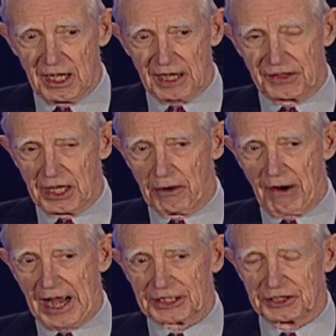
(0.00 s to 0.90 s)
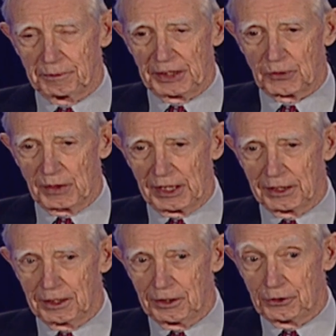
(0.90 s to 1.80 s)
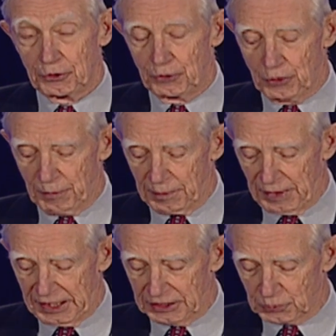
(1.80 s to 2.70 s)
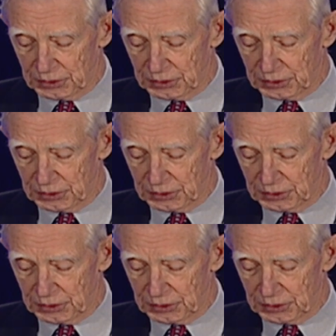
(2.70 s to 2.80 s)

at the interaction between two human beings,